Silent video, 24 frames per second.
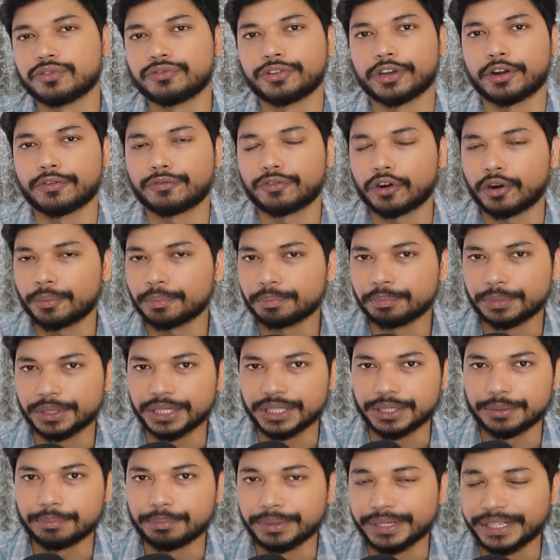if you are from
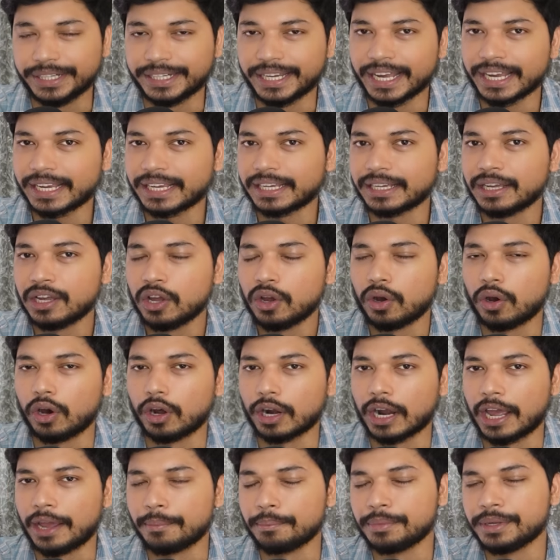BEB Tech
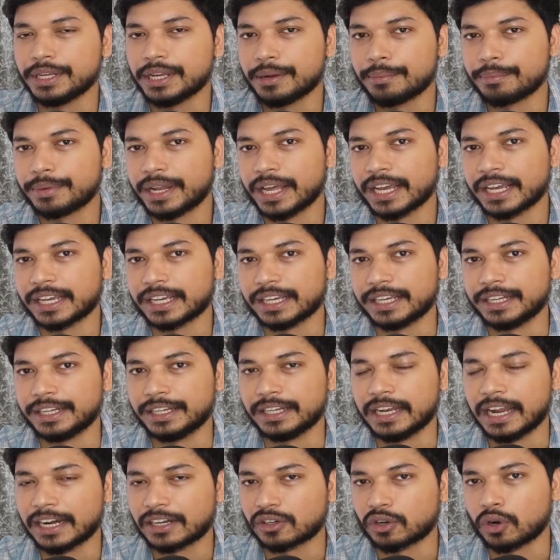or MEM Tech in
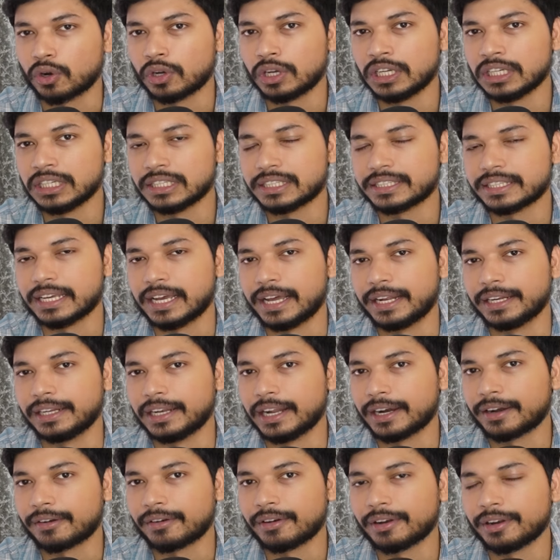electronics and
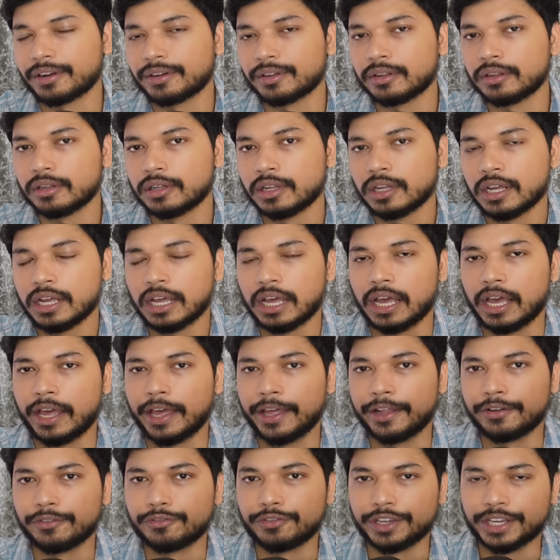electrical
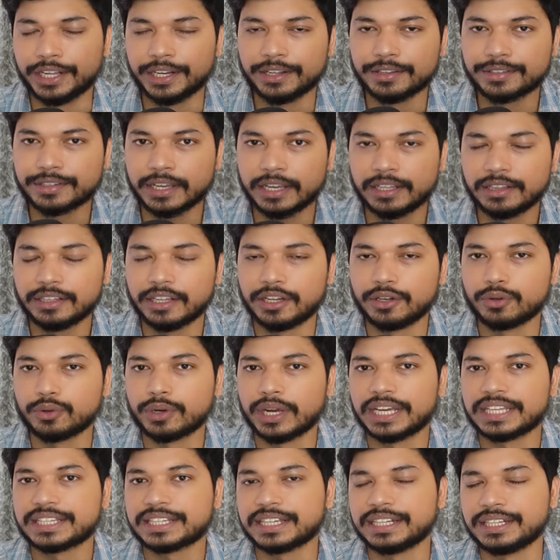and VLSI, then you
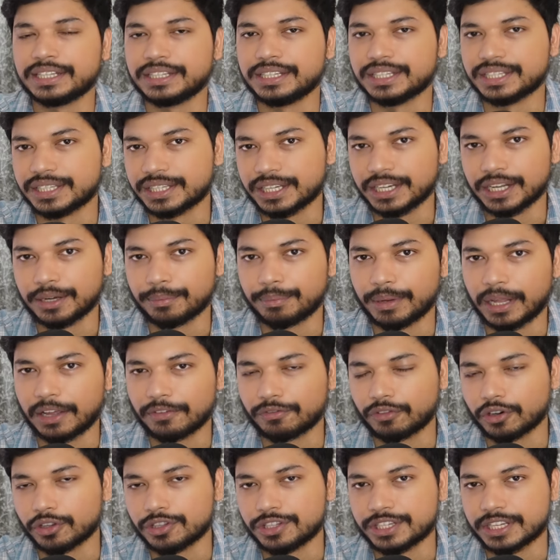guys can easily apply
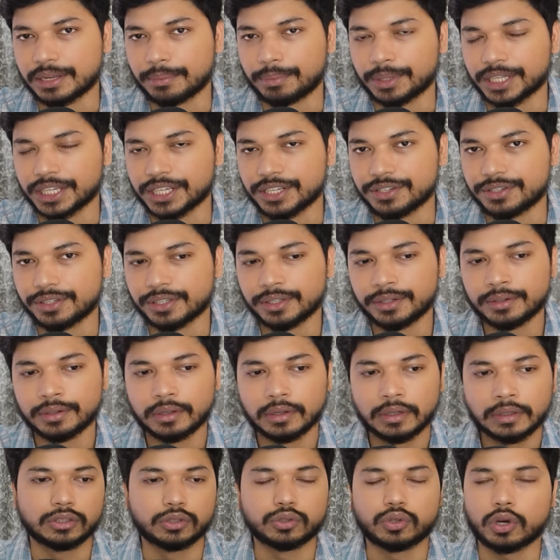for this application.
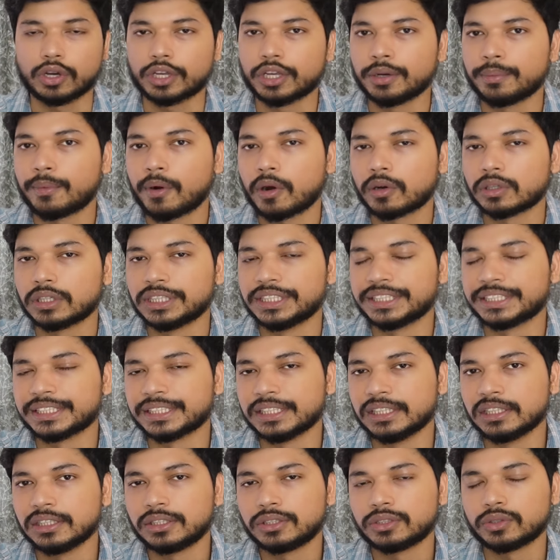So talking about the
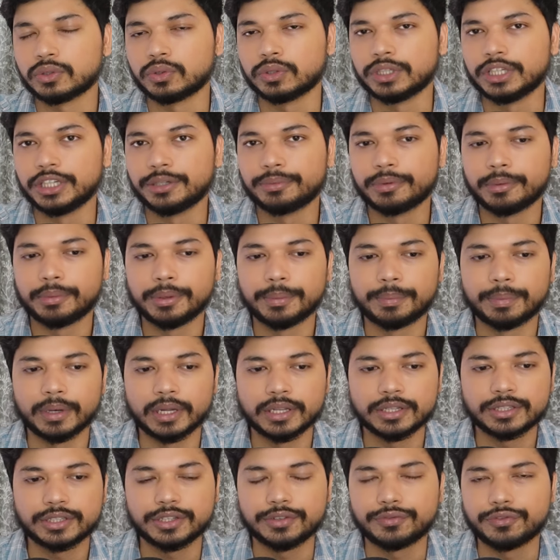skills, so it will be
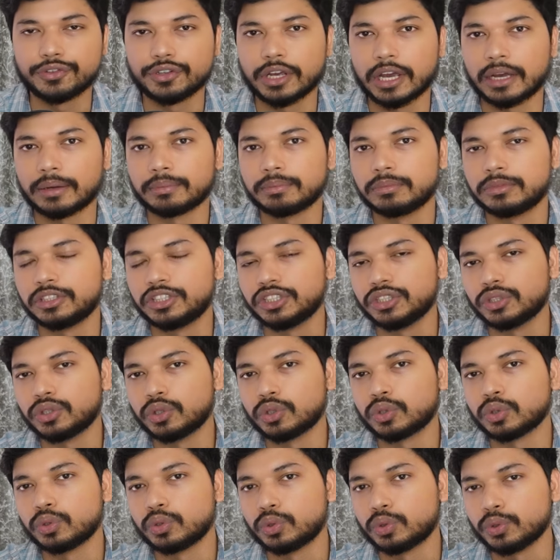plus if you have 0
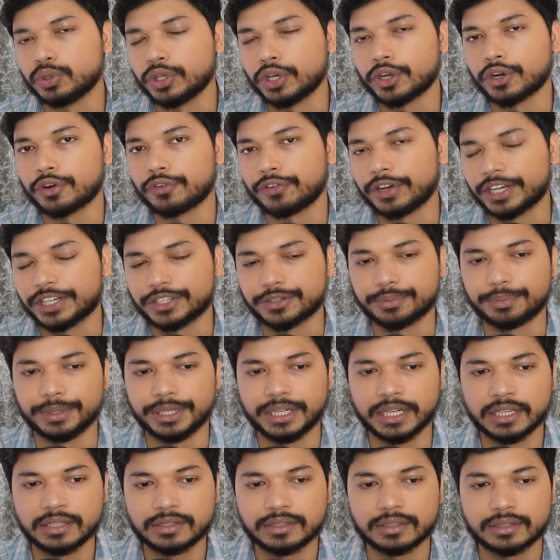to 2 years of
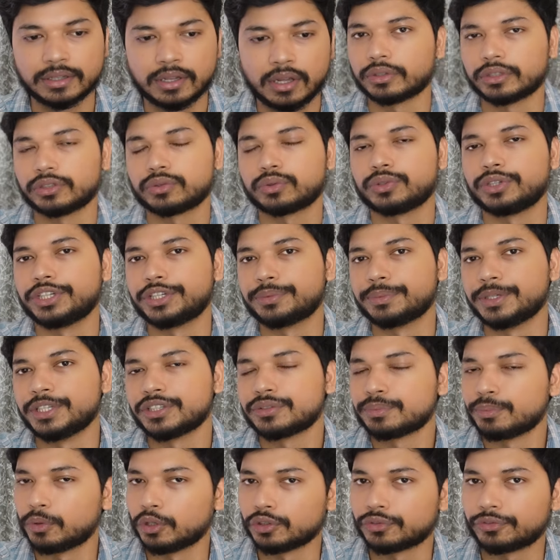experience. Okay, so it
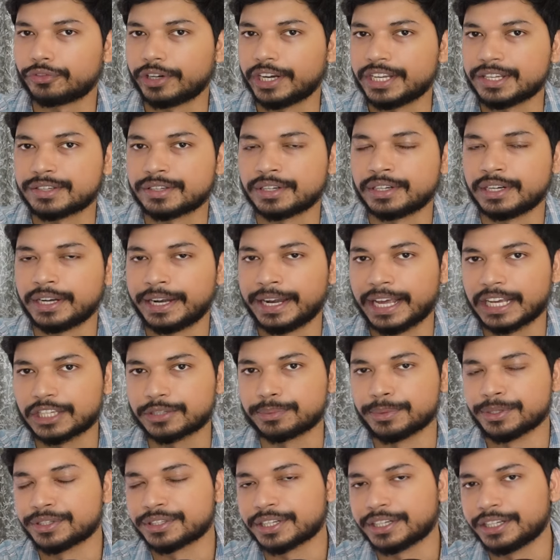means both fresher and
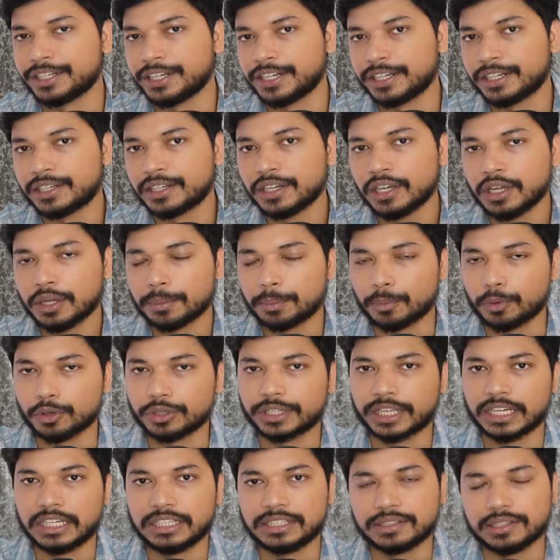experienced candidate both
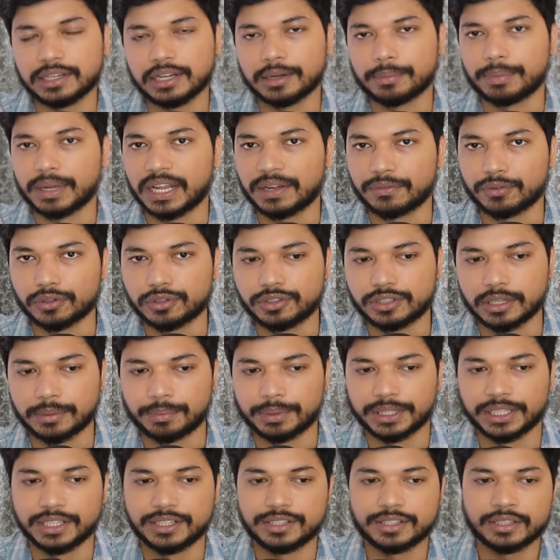can easily apply for this
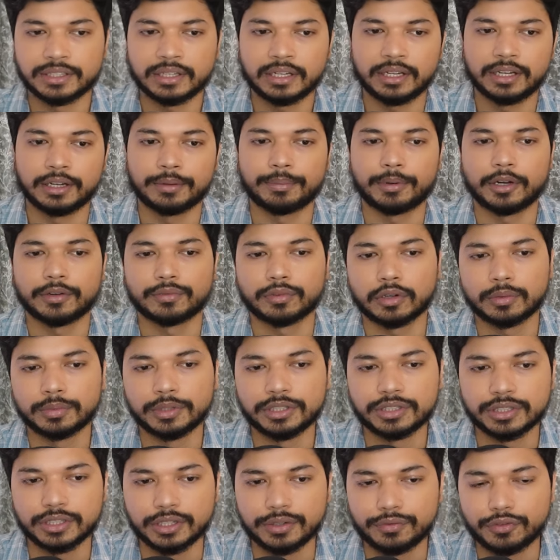application. And apart from
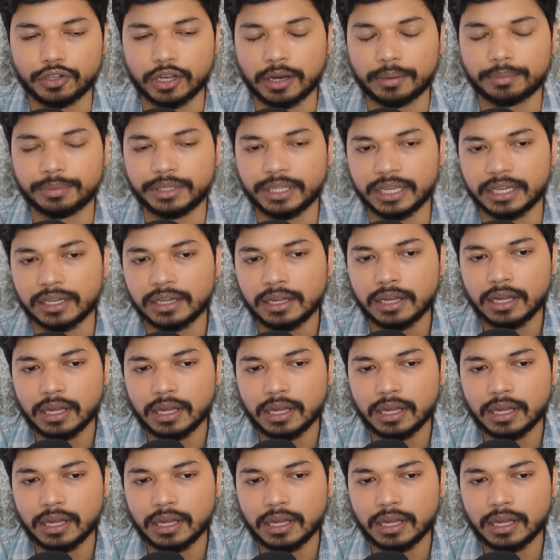this, if you have the